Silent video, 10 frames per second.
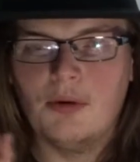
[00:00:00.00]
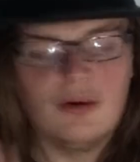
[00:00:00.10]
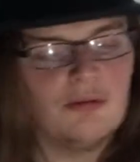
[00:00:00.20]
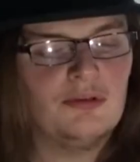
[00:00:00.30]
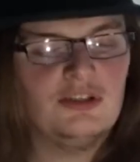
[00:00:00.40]

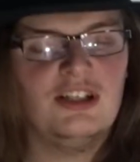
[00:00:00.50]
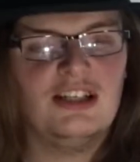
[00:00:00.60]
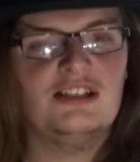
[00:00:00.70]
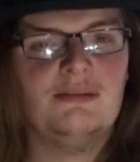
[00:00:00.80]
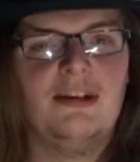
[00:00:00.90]
But once you
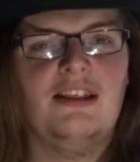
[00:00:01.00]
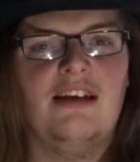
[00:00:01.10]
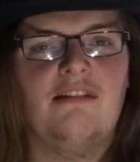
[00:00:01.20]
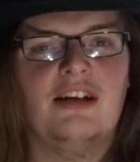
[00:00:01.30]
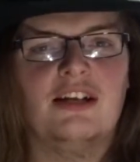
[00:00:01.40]
listen to my
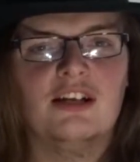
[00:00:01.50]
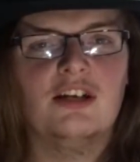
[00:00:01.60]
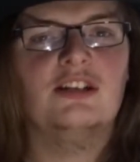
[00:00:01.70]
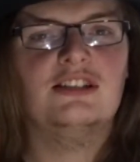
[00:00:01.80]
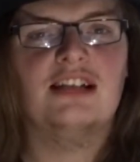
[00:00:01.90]
theory, you'll
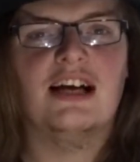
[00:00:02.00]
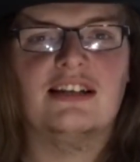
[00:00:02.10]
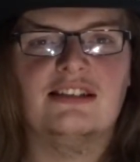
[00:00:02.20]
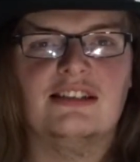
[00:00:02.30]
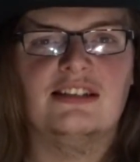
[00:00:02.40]

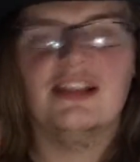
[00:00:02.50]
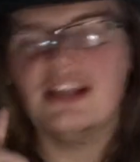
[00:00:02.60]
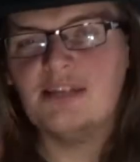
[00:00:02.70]
understand that